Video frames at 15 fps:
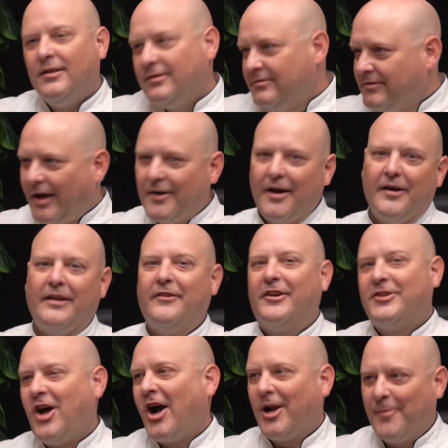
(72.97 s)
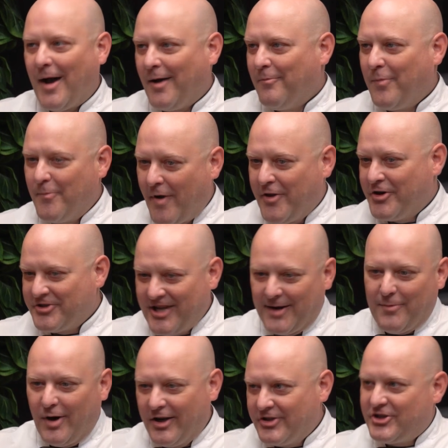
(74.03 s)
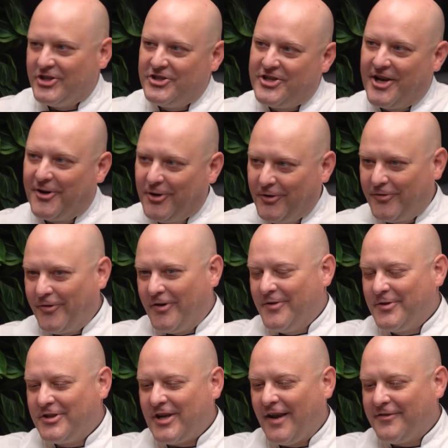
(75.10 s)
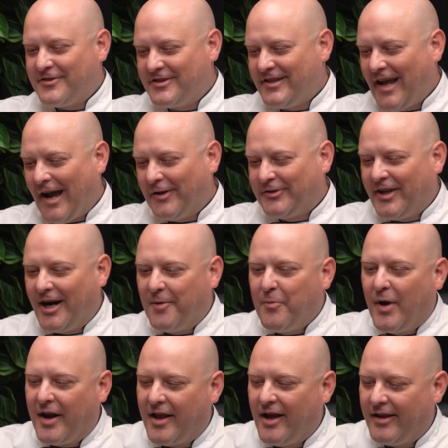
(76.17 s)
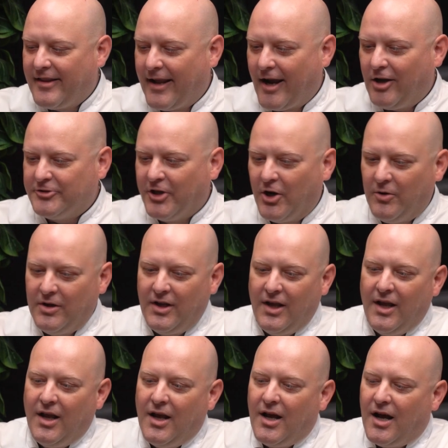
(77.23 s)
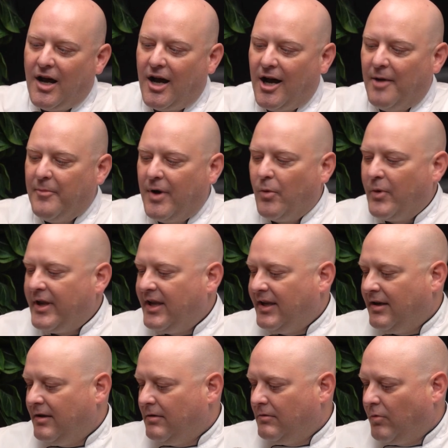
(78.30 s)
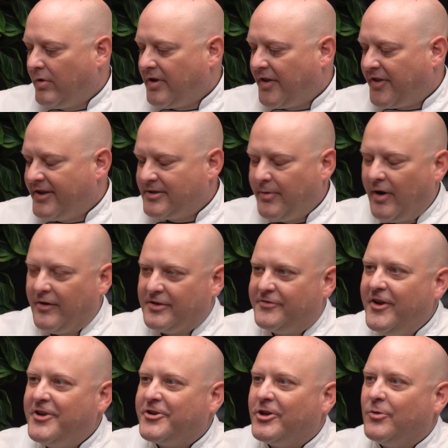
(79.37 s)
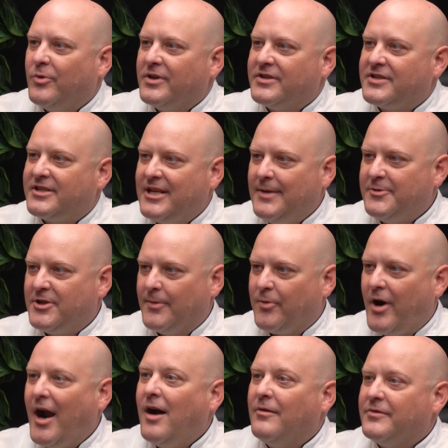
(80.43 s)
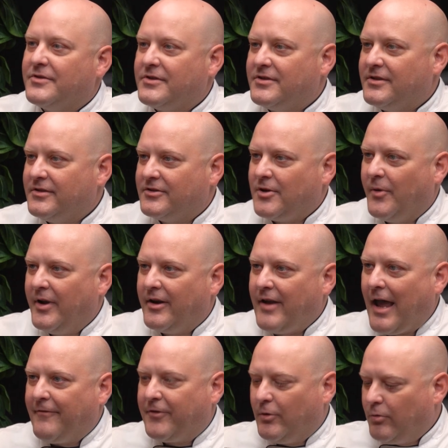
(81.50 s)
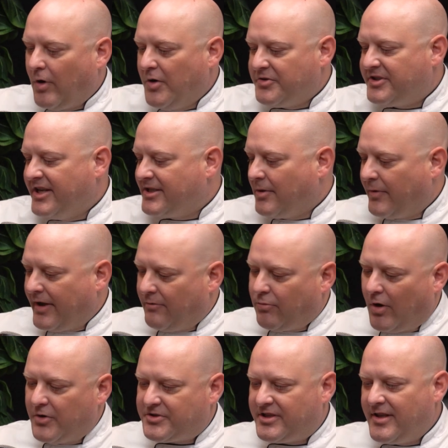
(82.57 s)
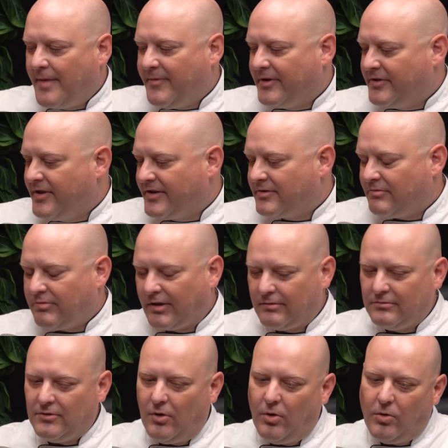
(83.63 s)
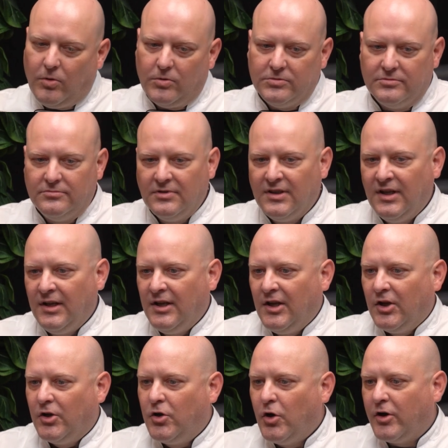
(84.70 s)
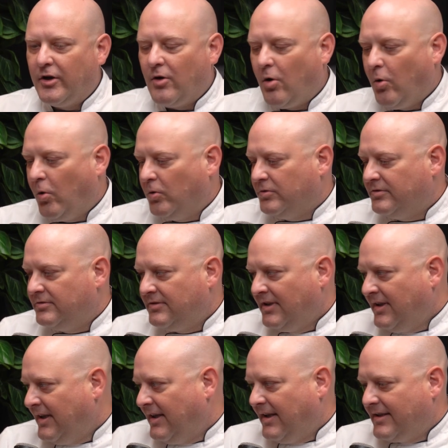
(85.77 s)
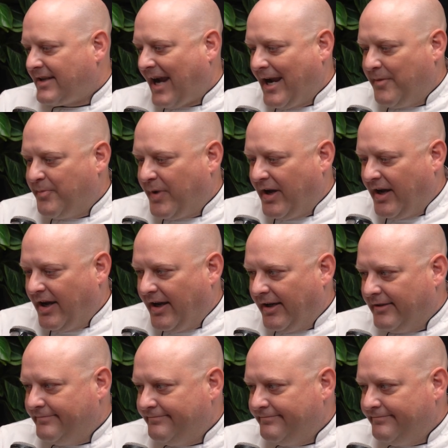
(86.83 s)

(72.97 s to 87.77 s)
I'm not even going to talk about Mother's Day brunch in general for the chefs out there, but they all know. But one of the things that we always featured was steamship rounds. So we would have to roast these, and we roasted them in this old cook and hold type, I